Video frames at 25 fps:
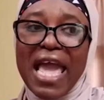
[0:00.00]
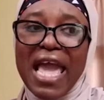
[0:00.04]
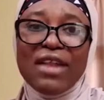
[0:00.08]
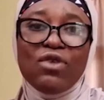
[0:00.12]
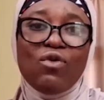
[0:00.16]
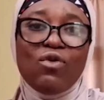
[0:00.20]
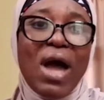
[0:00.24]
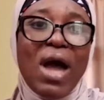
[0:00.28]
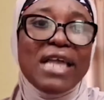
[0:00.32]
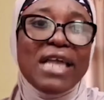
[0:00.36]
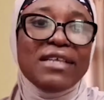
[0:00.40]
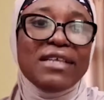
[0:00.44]

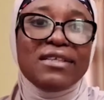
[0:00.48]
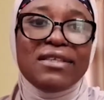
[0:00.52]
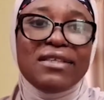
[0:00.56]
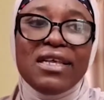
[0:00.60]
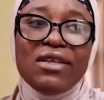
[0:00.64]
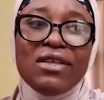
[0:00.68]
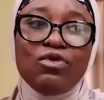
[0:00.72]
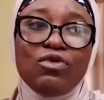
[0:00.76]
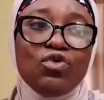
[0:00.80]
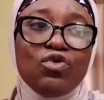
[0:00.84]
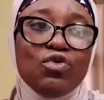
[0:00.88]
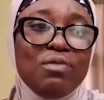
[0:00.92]

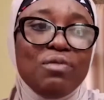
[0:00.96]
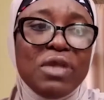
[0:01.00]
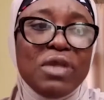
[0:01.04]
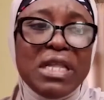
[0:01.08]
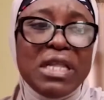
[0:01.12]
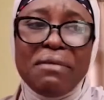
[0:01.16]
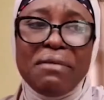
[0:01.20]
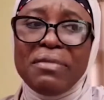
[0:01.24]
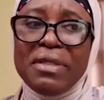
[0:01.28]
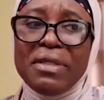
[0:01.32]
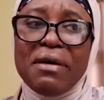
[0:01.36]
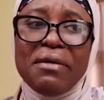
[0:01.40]
NYC, to
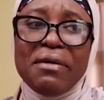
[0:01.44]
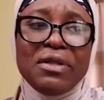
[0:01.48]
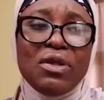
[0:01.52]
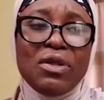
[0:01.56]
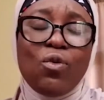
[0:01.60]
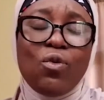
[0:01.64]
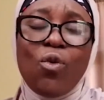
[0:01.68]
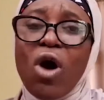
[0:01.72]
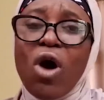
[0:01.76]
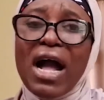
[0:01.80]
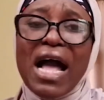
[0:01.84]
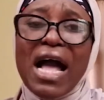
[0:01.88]
the
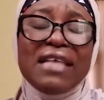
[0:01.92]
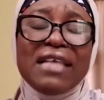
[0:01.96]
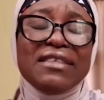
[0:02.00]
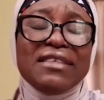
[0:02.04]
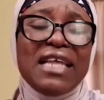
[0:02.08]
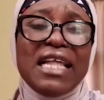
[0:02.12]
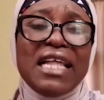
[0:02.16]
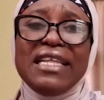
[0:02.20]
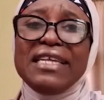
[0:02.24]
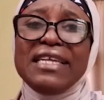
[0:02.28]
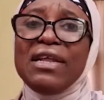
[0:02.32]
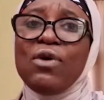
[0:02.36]
workers
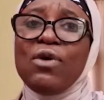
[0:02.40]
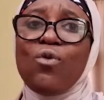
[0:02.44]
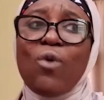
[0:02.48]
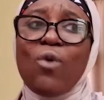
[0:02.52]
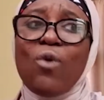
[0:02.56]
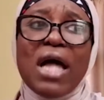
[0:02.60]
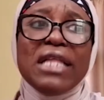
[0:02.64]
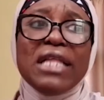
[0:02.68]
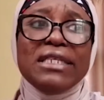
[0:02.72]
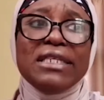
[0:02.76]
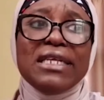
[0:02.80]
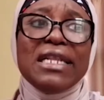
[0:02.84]
there didn't
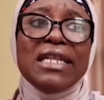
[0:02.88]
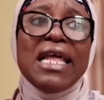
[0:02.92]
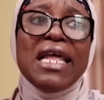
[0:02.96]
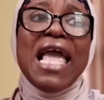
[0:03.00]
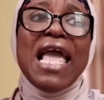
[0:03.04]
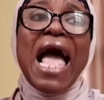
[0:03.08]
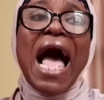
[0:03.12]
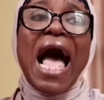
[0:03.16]
want it.